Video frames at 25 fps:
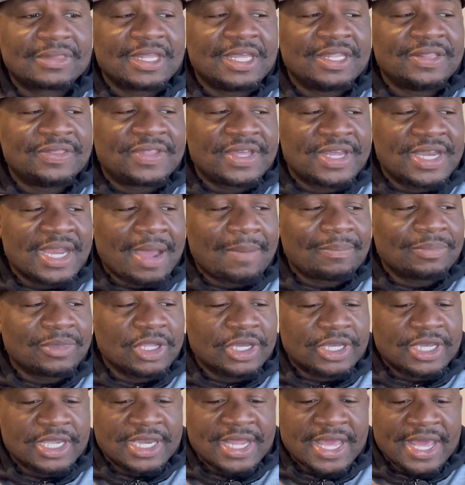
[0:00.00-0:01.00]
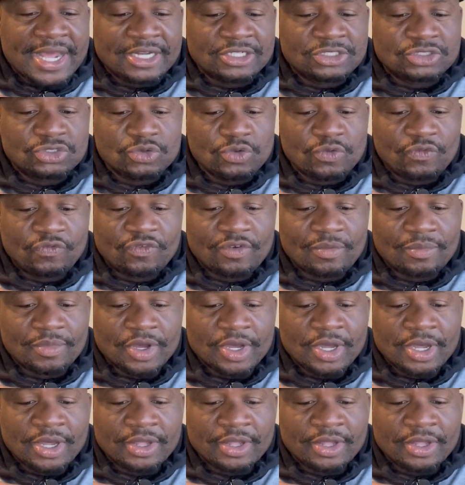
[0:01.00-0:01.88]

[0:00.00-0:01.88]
And then I'm looking at it too from a